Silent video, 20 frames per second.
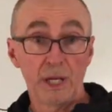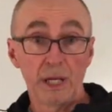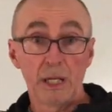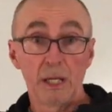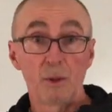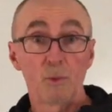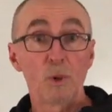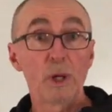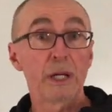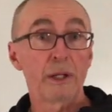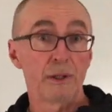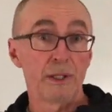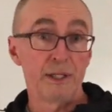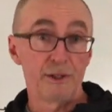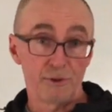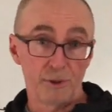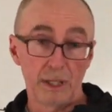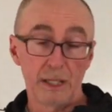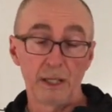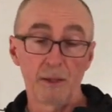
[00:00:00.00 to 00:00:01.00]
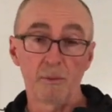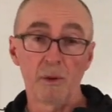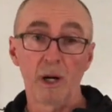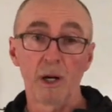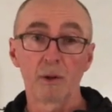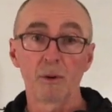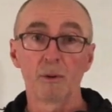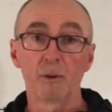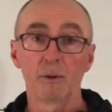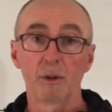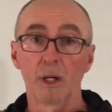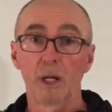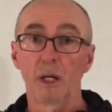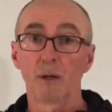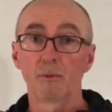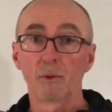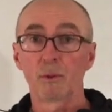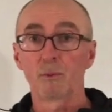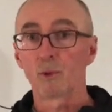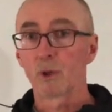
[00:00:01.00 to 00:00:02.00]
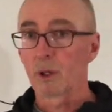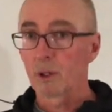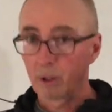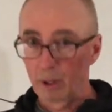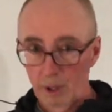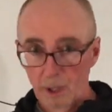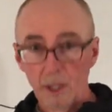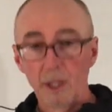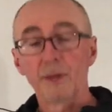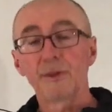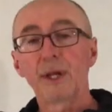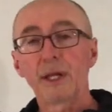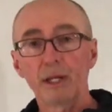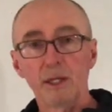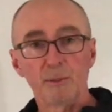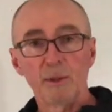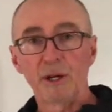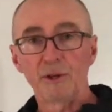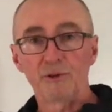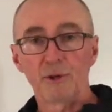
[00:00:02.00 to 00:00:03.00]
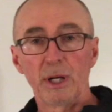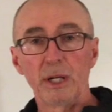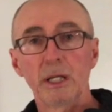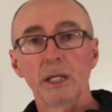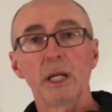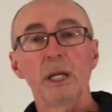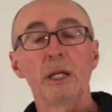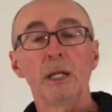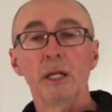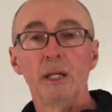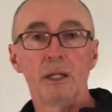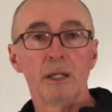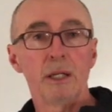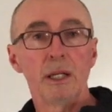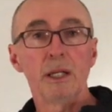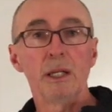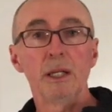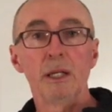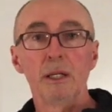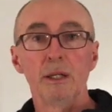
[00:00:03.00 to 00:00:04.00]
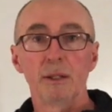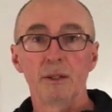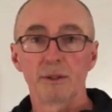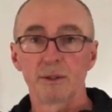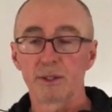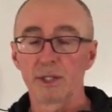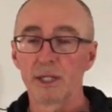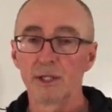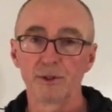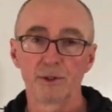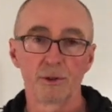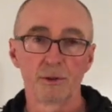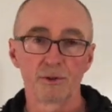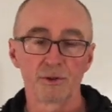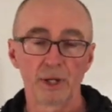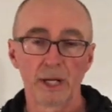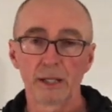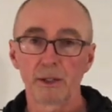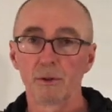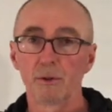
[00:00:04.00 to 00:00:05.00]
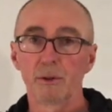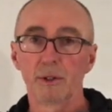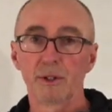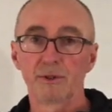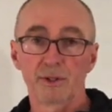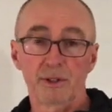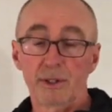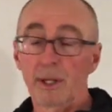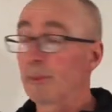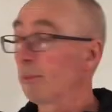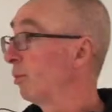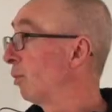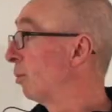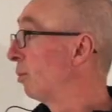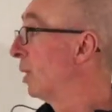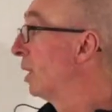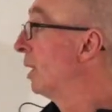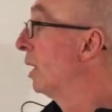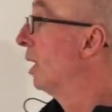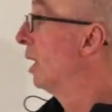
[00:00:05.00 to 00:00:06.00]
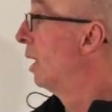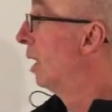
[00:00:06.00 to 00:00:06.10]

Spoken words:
a weekly training model when we're thinking about training. Any season or cycle is acceptable, but